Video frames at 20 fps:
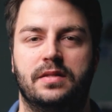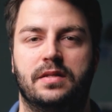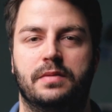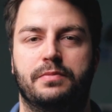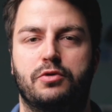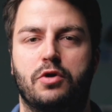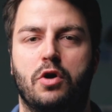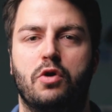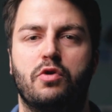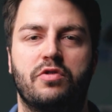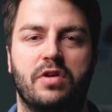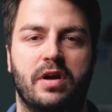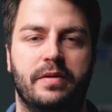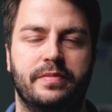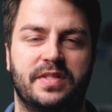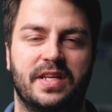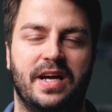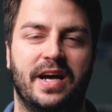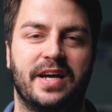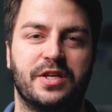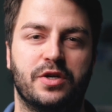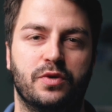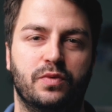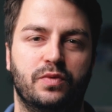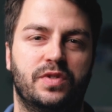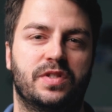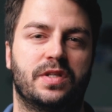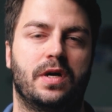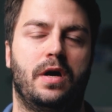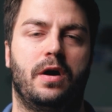The programs I
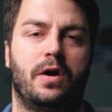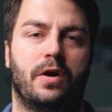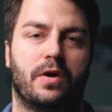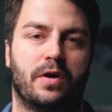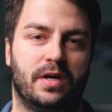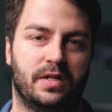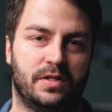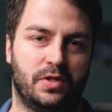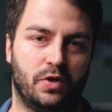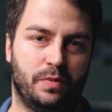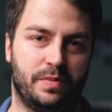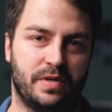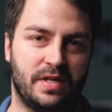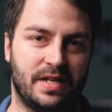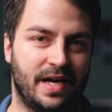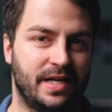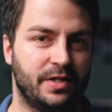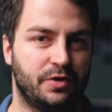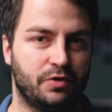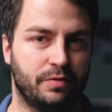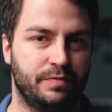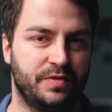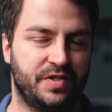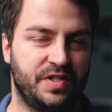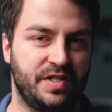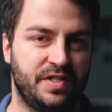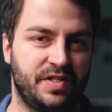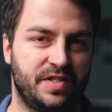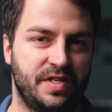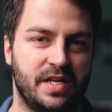use are Adobe Lightroom
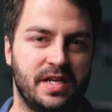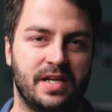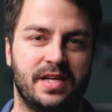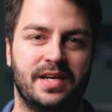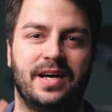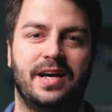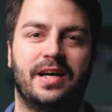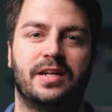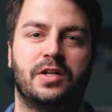C C,